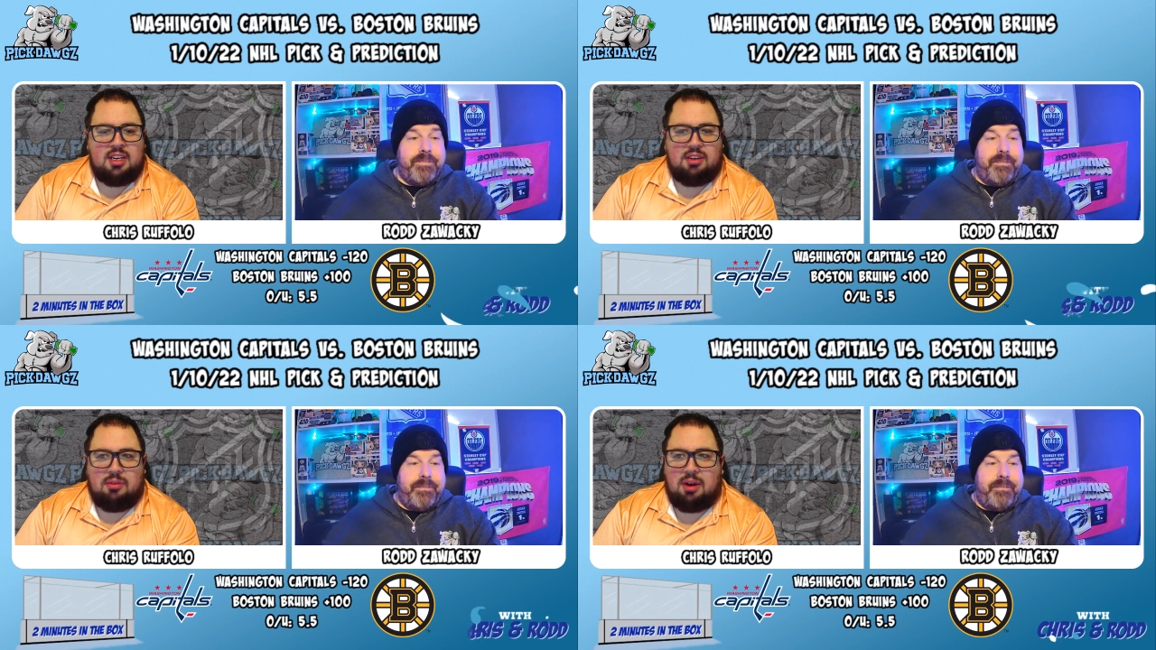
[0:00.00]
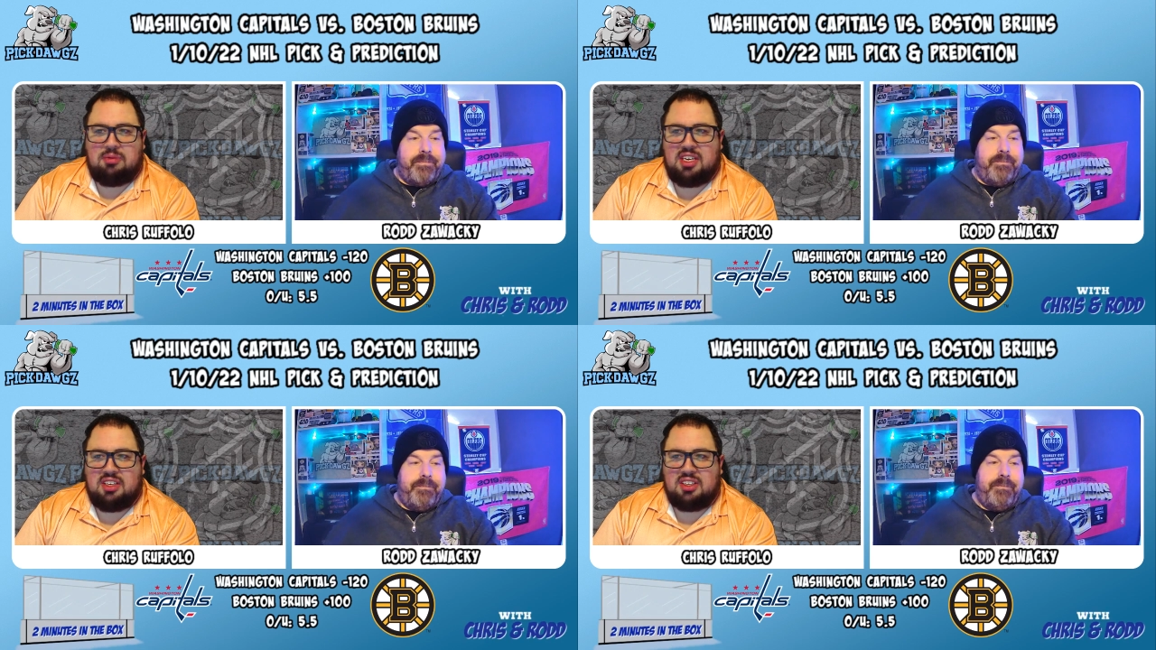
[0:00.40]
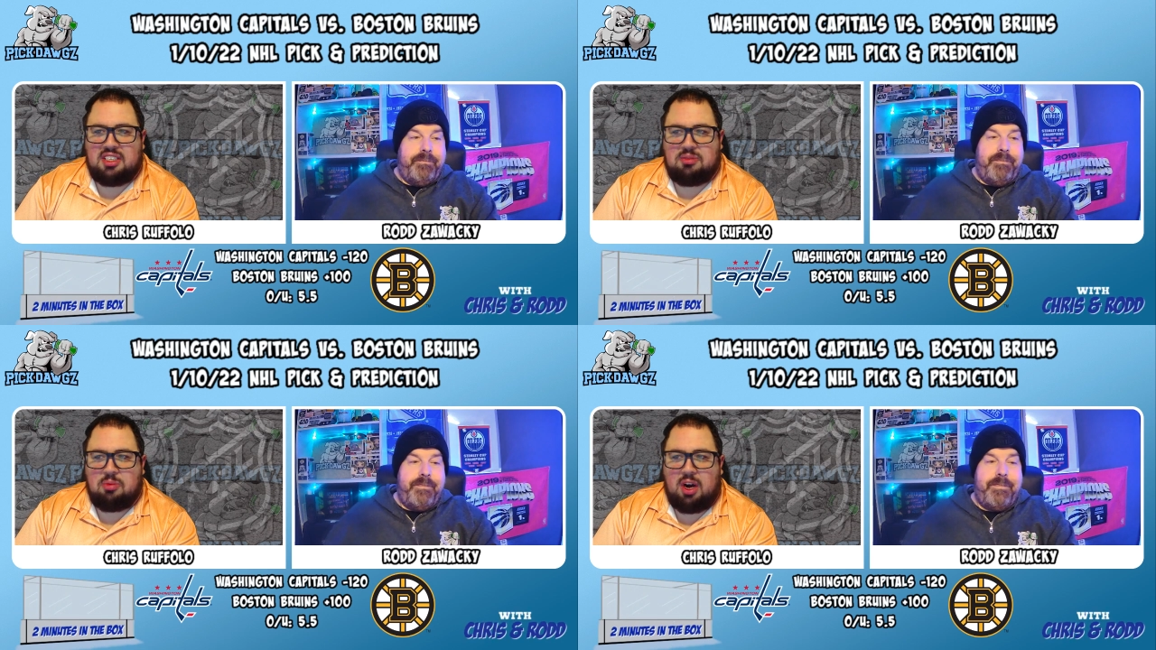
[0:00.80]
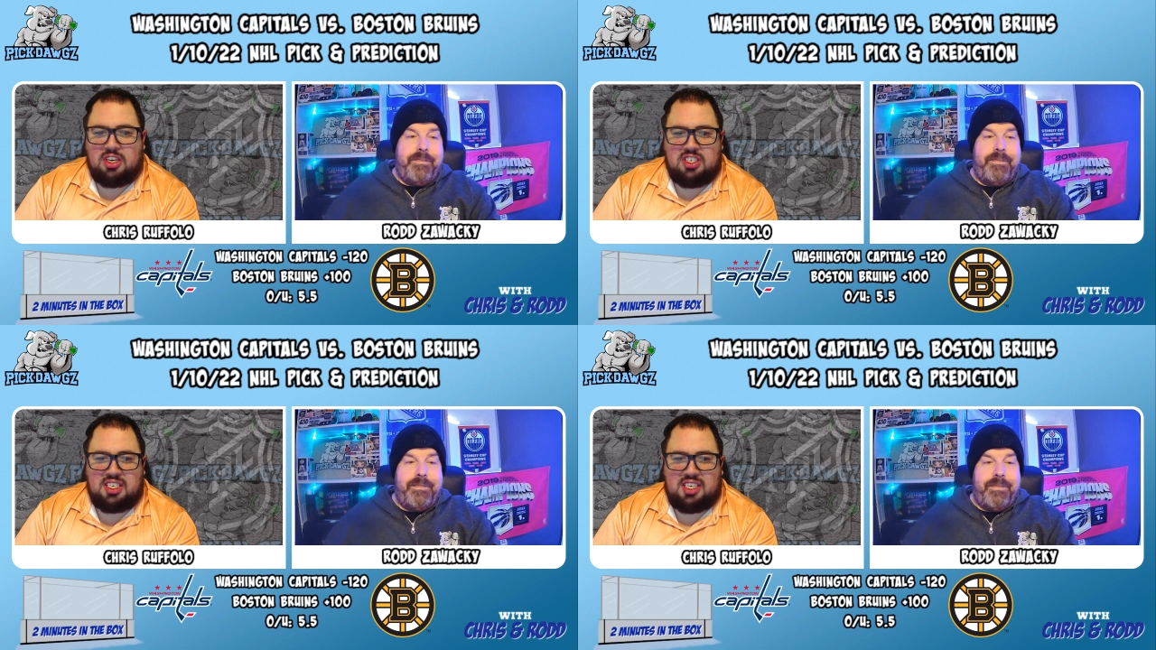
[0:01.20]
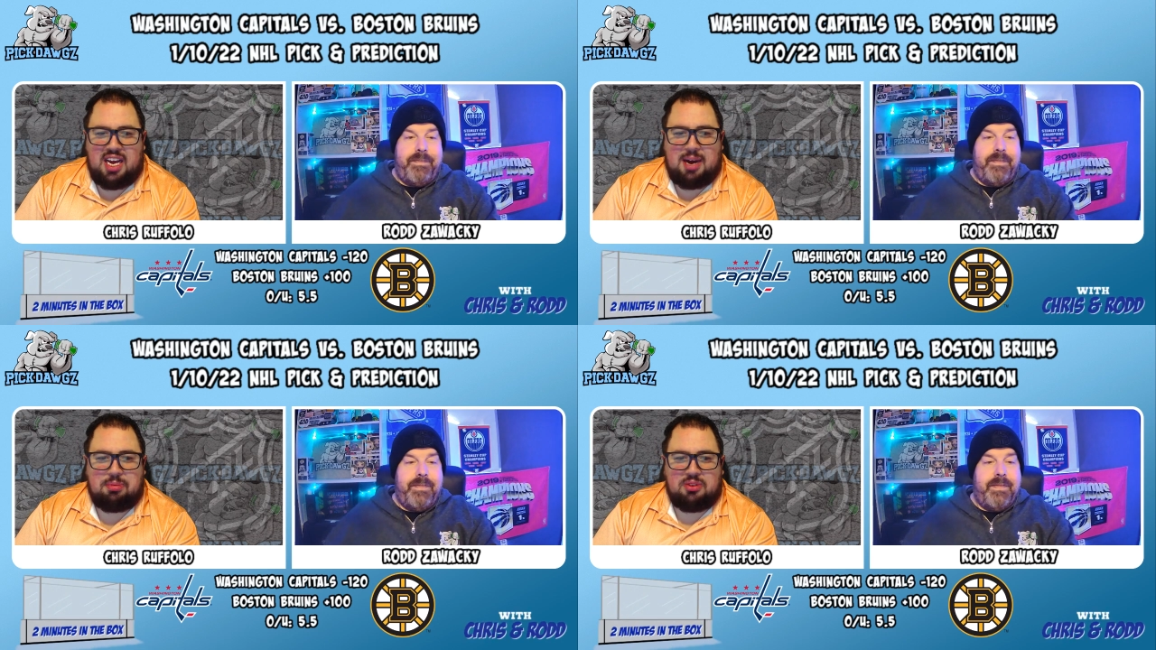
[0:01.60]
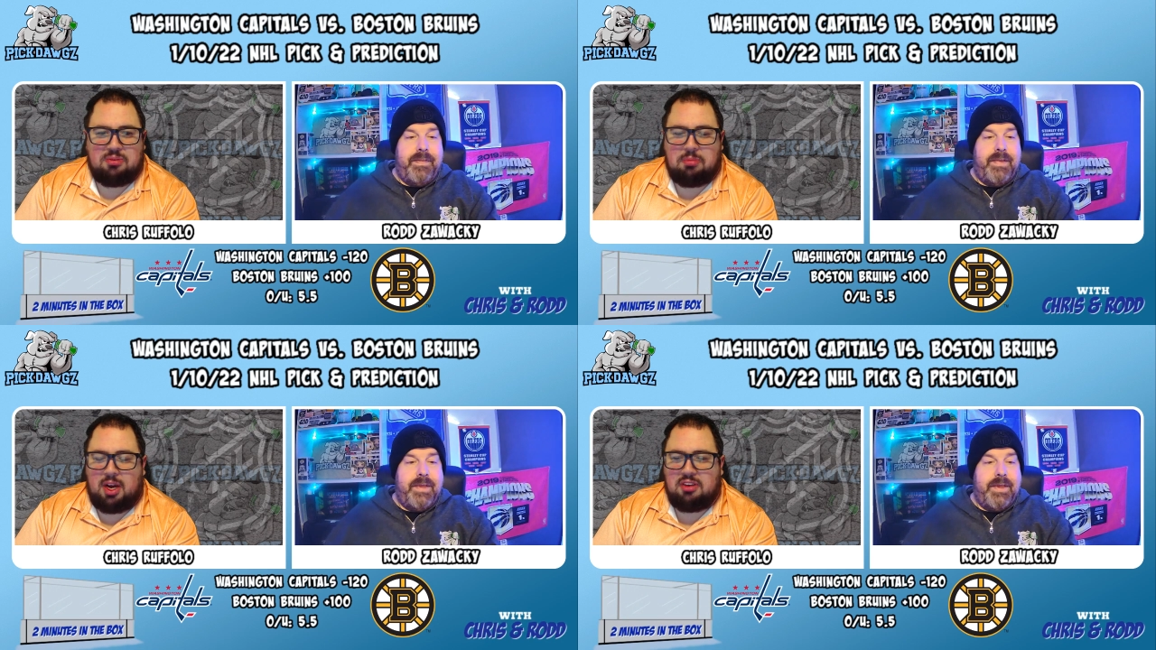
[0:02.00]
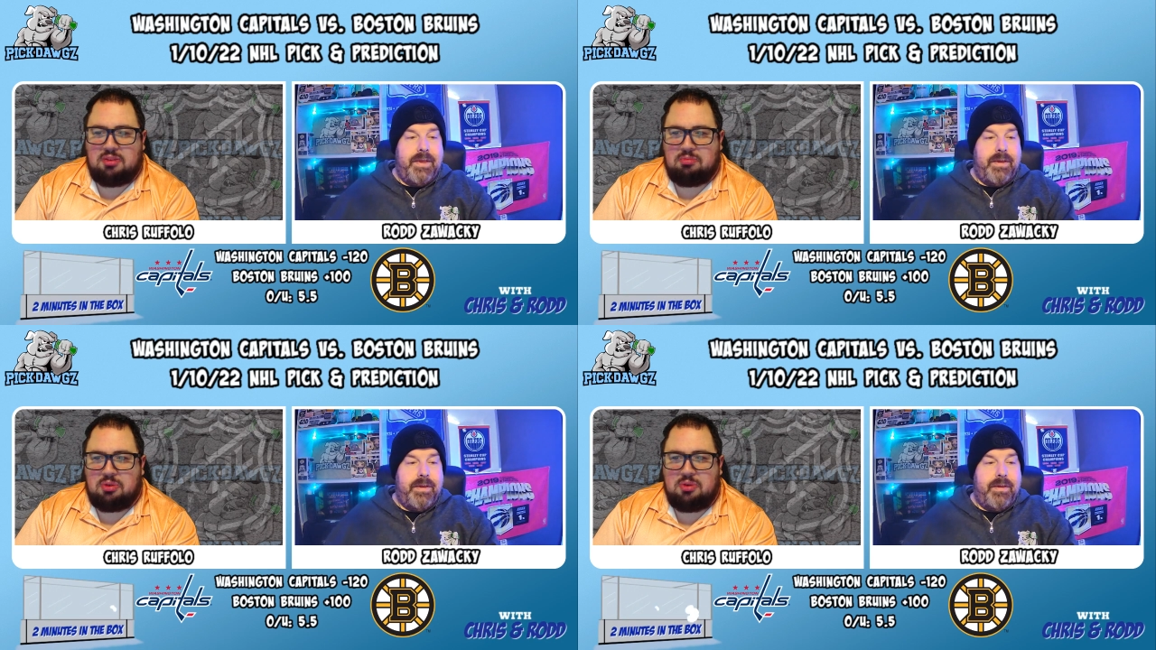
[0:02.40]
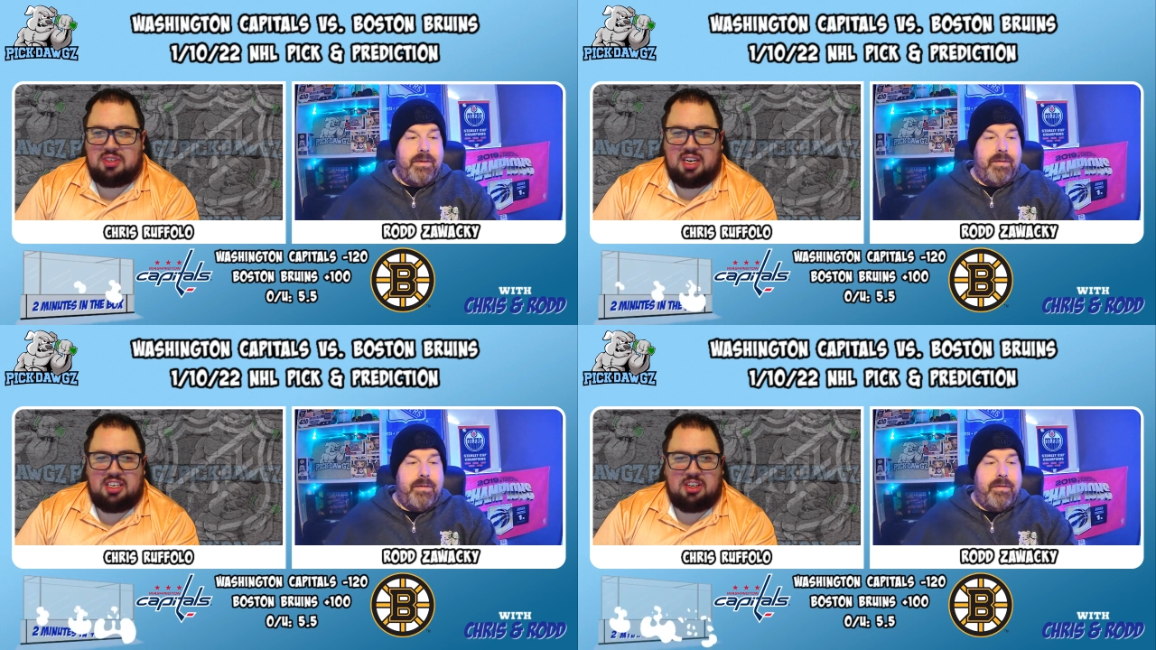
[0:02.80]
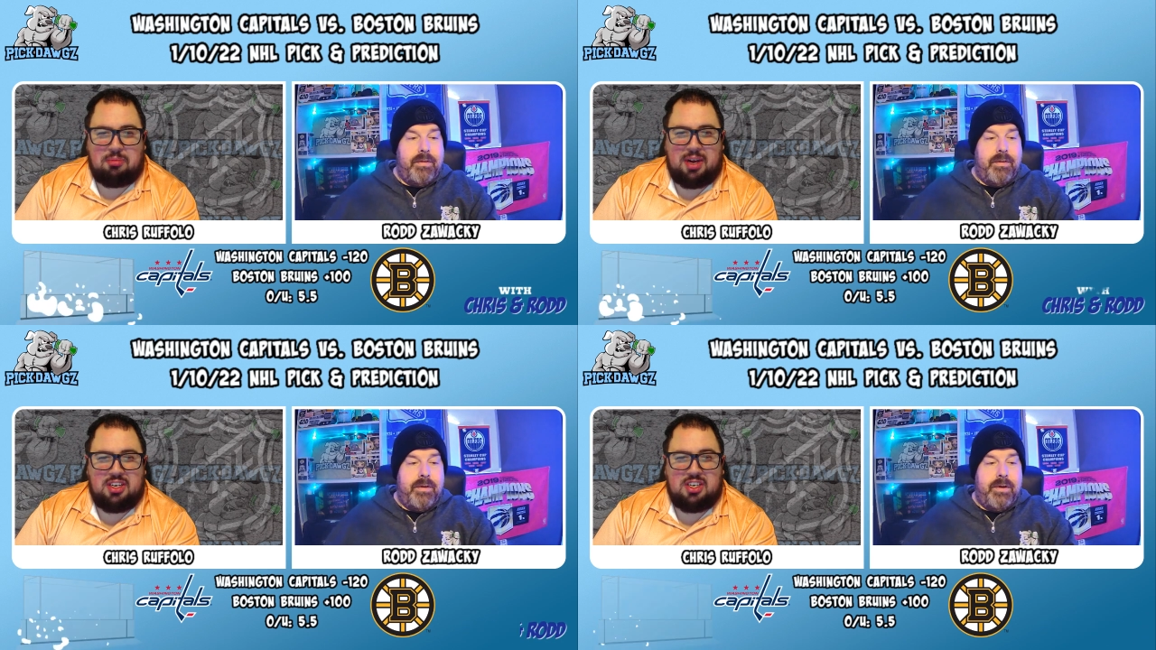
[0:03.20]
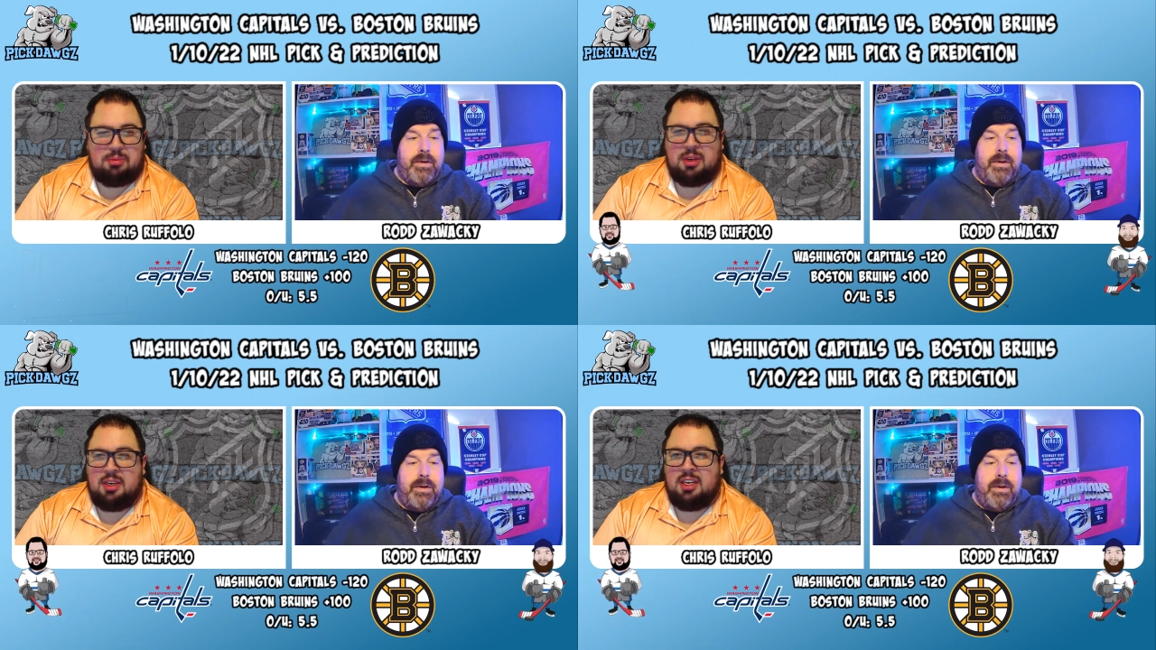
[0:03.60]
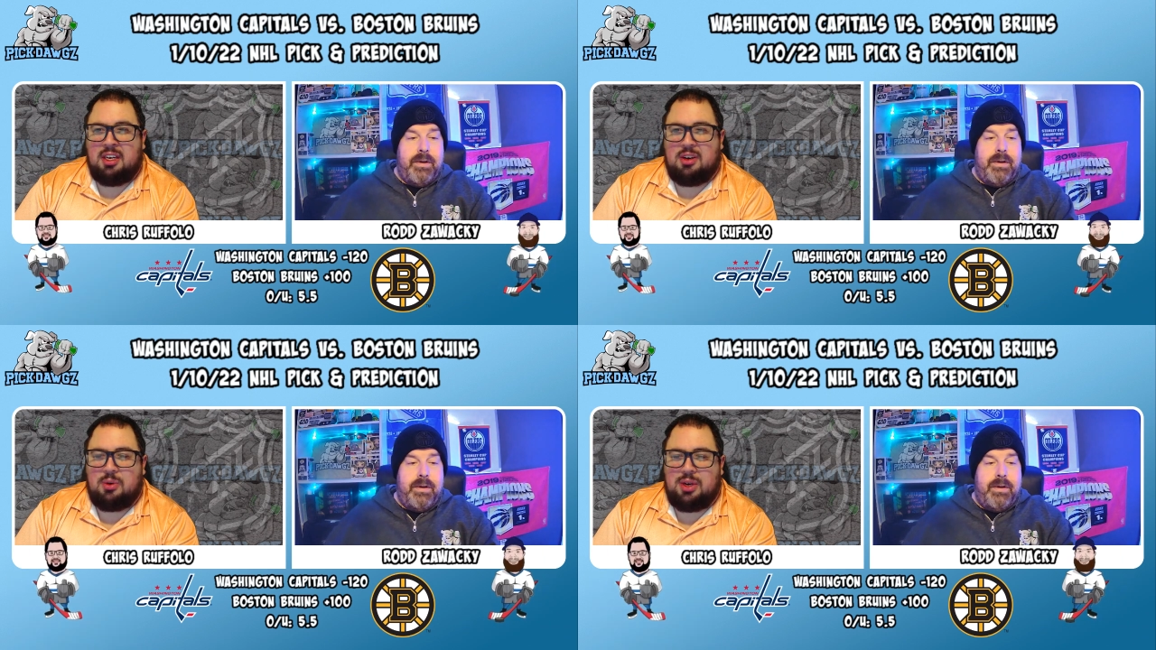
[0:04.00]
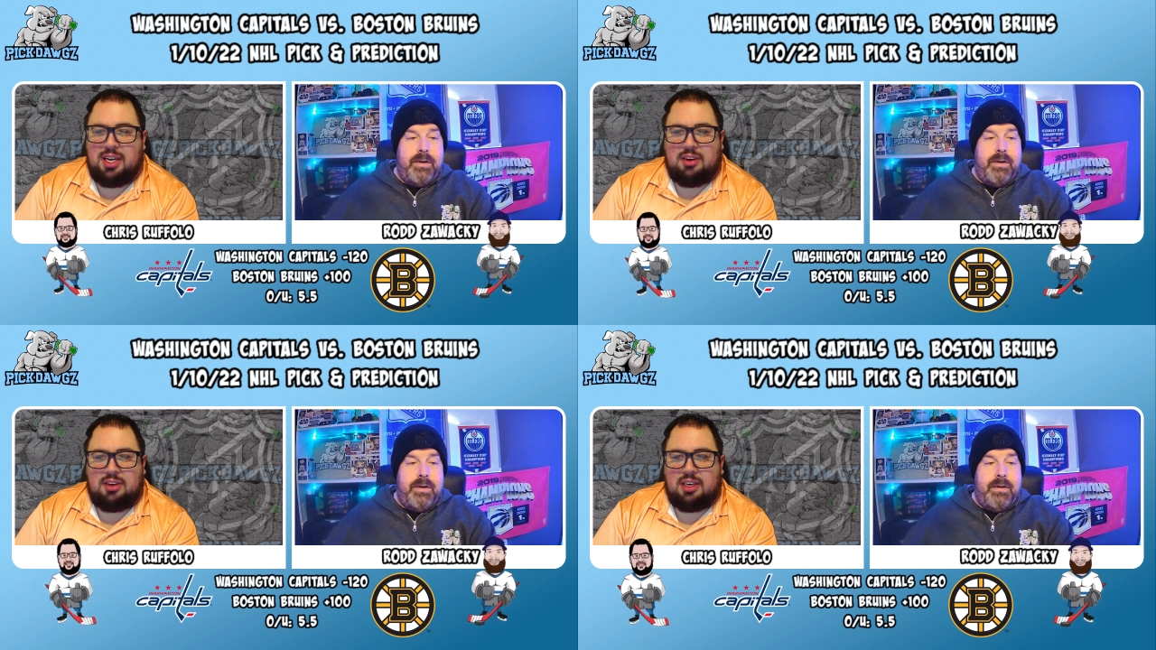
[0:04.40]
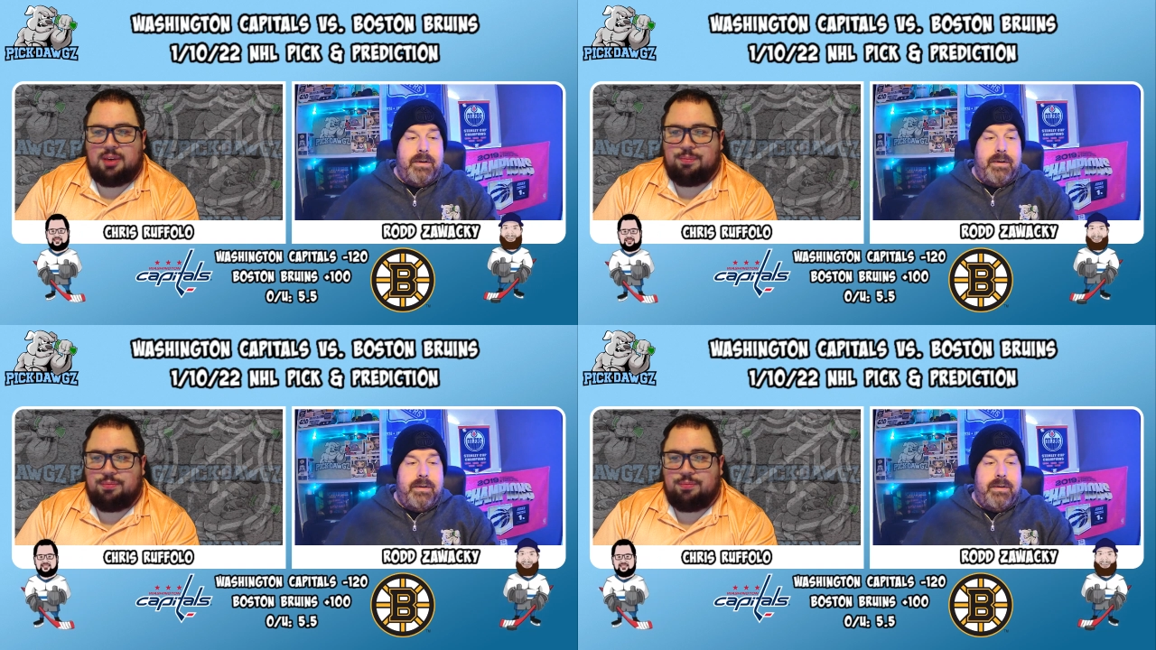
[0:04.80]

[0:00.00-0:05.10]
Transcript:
Speaker 1: And Rod, we're taking a look at this Washington Capitals and Boston Bruins NHL matchup going down uh,